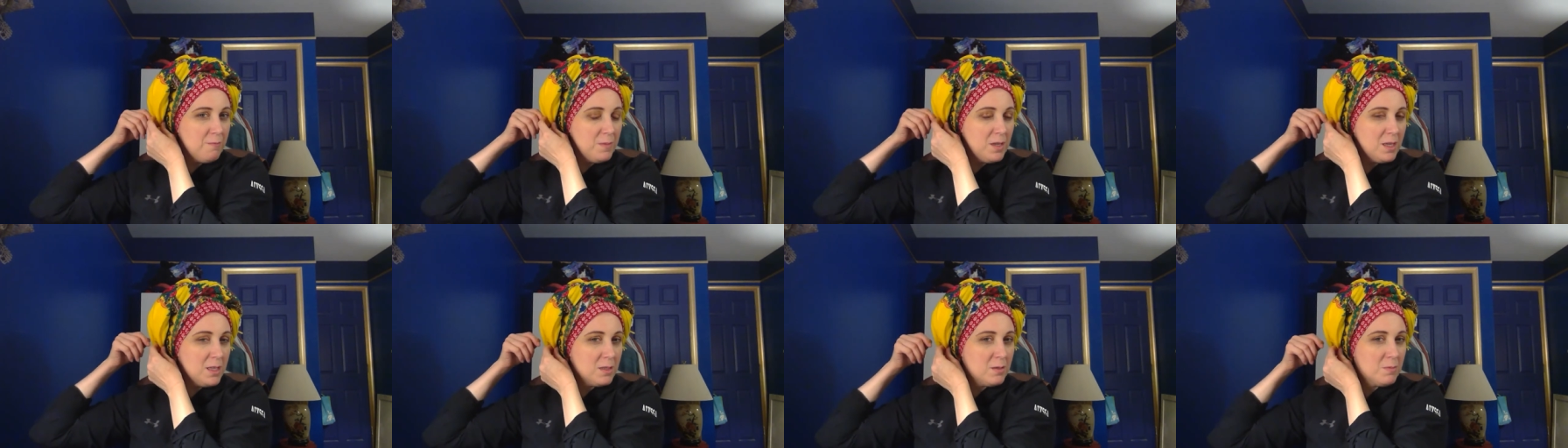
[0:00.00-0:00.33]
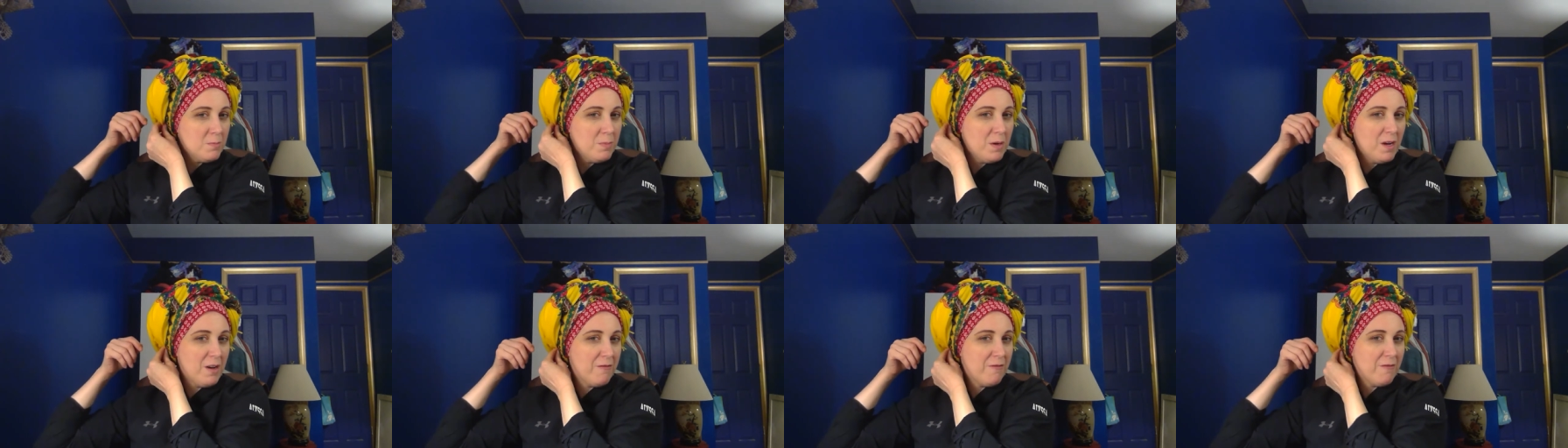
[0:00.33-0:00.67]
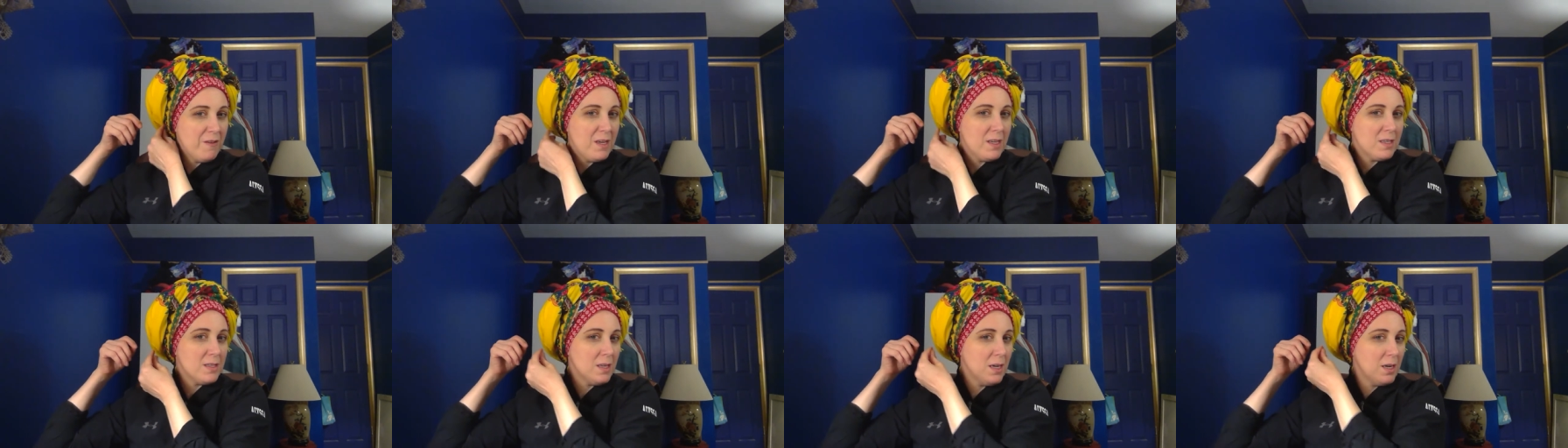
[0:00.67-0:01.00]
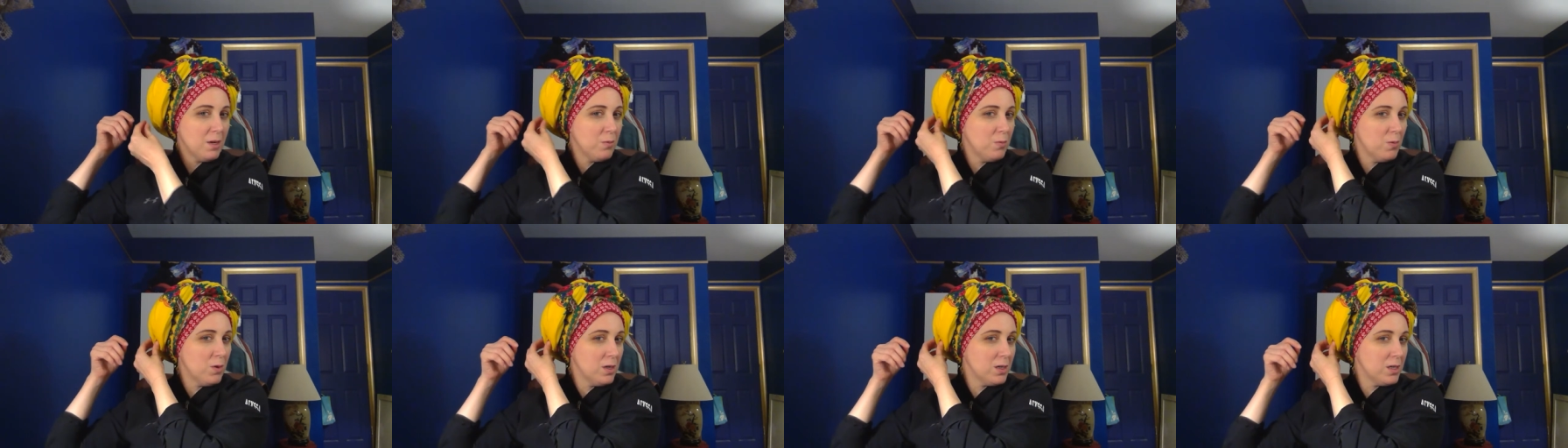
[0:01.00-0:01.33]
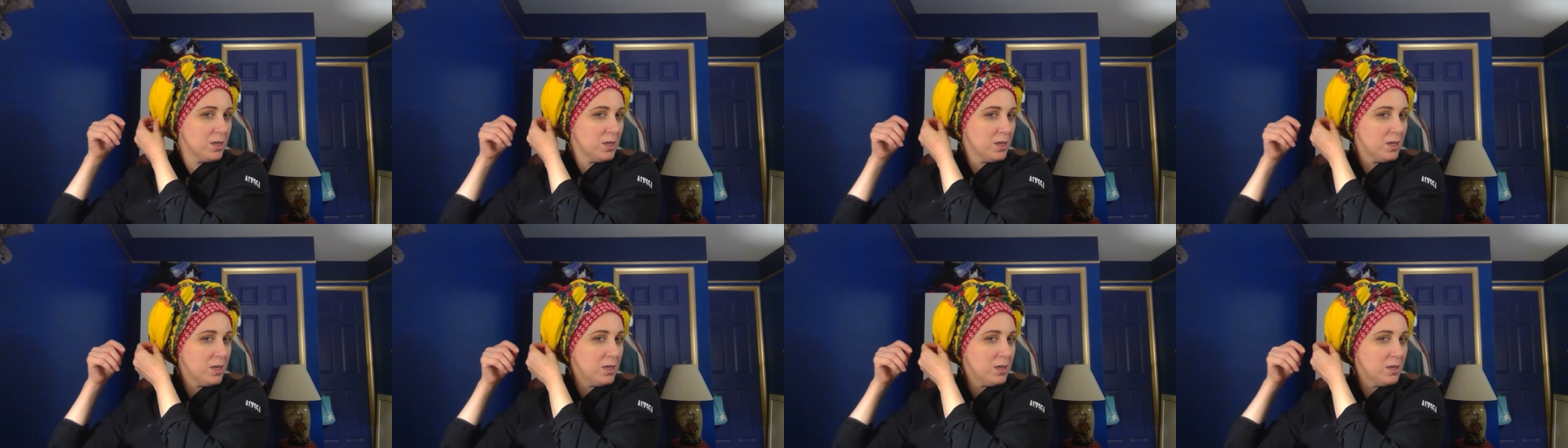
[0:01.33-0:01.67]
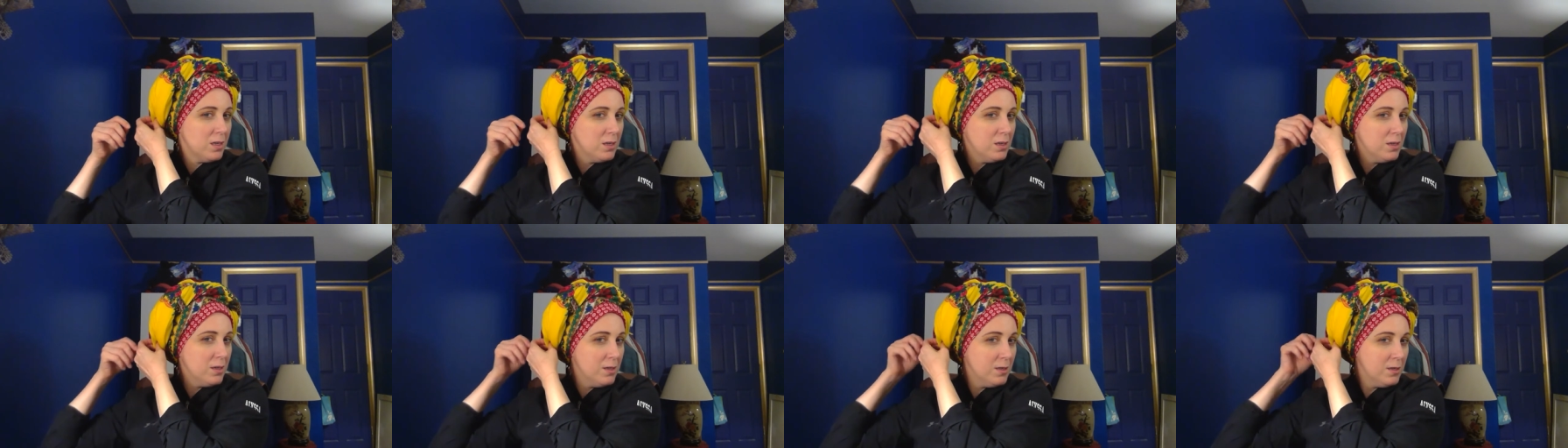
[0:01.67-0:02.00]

as puffy as I wanted it.